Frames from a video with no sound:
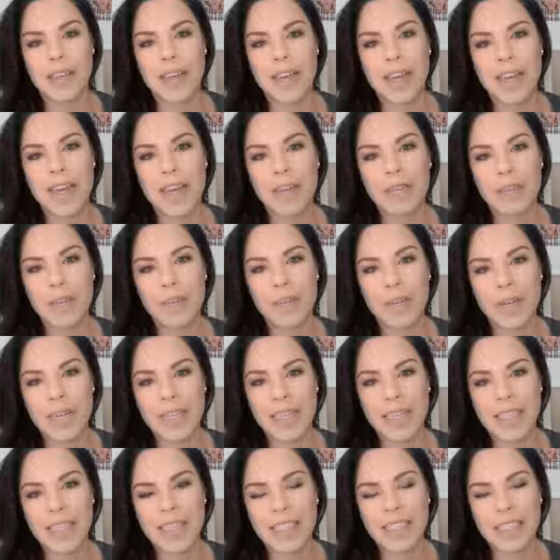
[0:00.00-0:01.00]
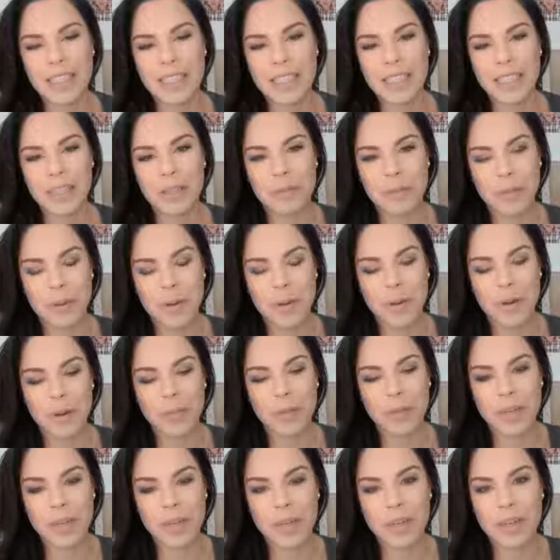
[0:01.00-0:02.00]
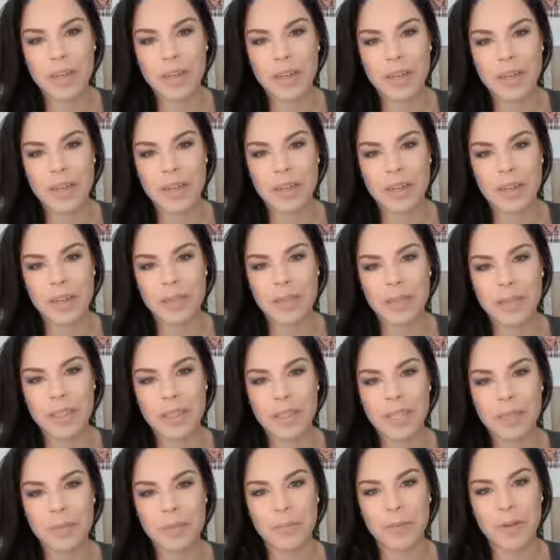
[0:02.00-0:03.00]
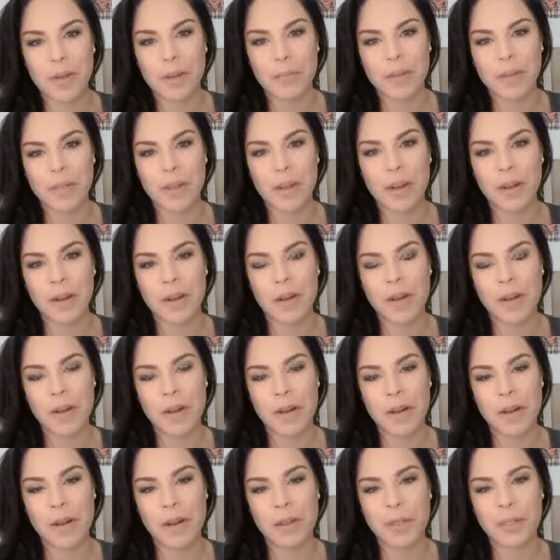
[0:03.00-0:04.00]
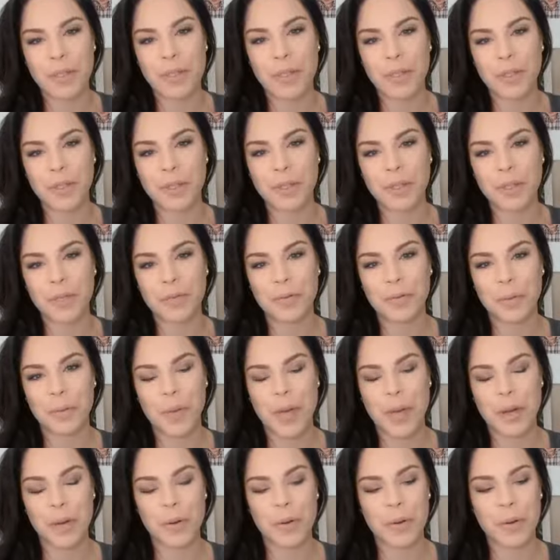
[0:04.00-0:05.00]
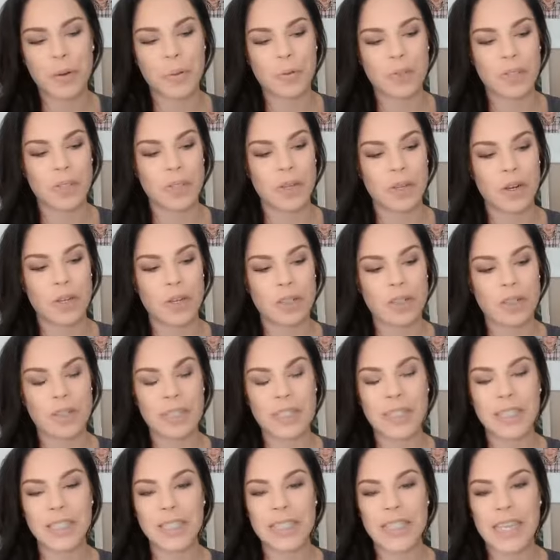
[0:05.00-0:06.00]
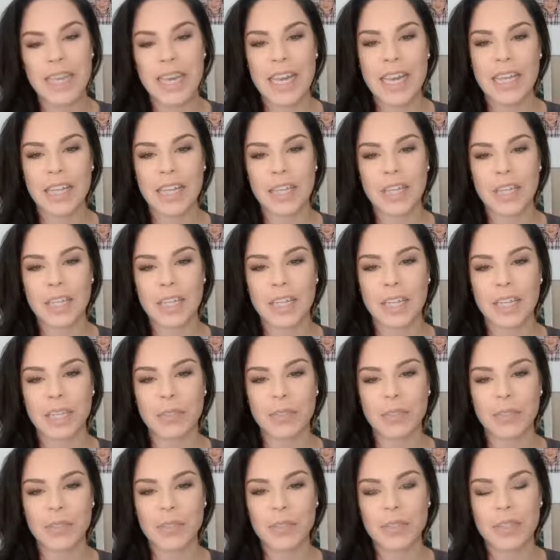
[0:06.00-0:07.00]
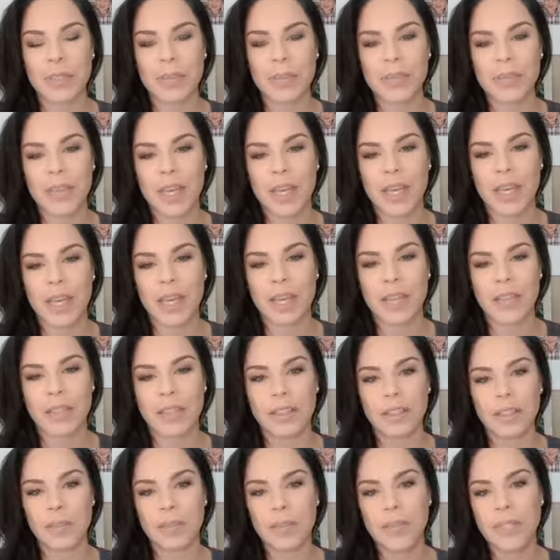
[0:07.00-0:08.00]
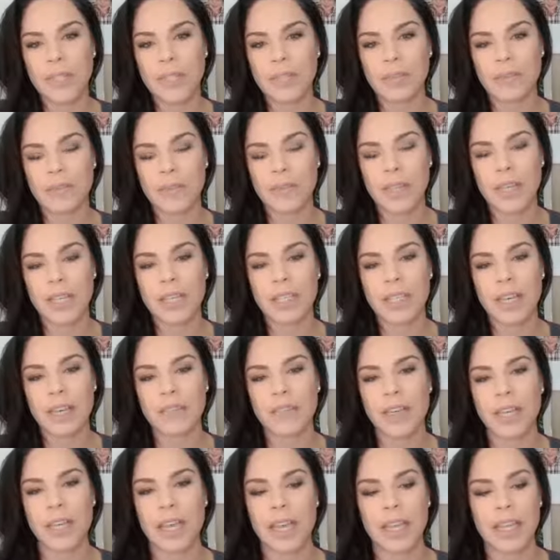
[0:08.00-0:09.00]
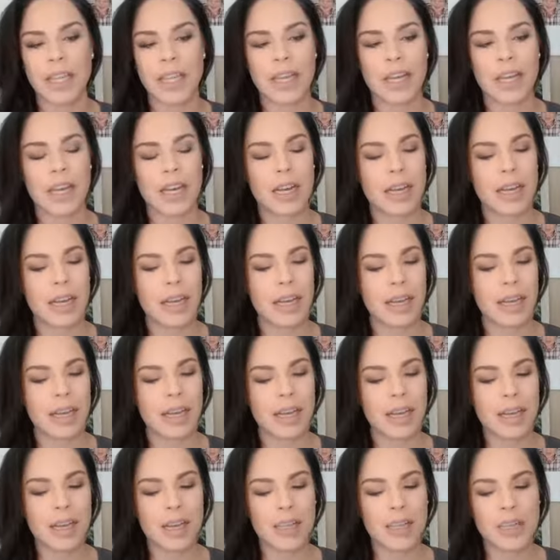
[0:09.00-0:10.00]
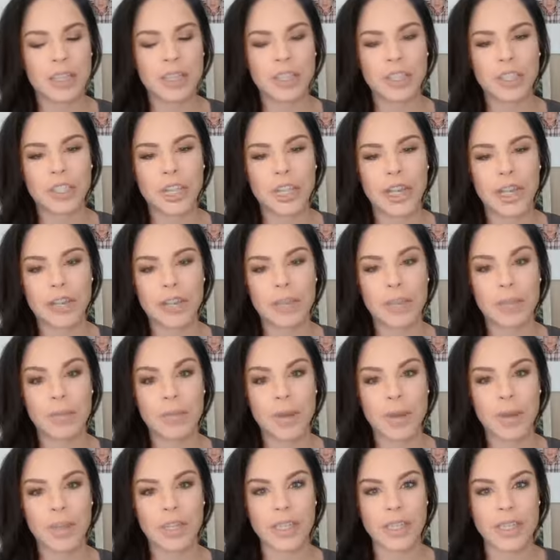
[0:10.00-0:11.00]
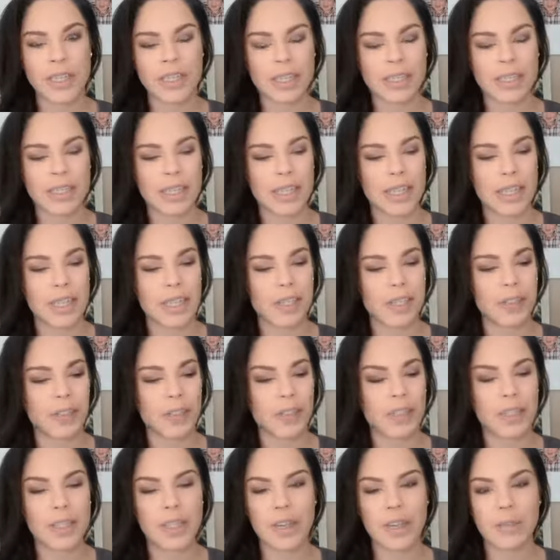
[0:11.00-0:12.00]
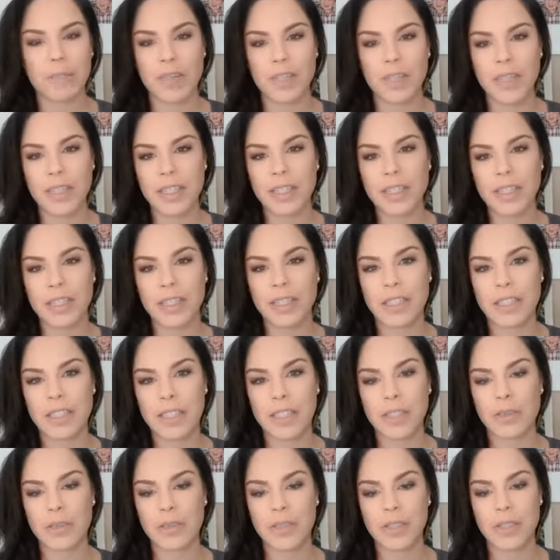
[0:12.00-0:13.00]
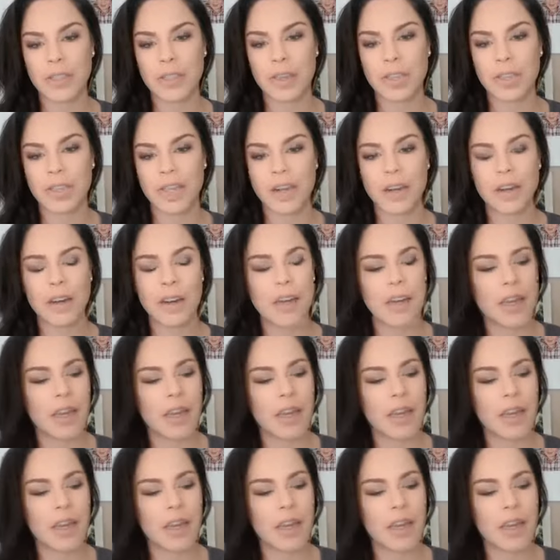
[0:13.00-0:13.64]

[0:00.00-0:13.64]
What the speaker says: Hey everyone, it's Nina Palmer with ninapalmer.com, Realtor for Better Homes and Gardens. Today I thought that I would do something a little bit different. Every day that I check the market, I look on the MLS to see what's on there.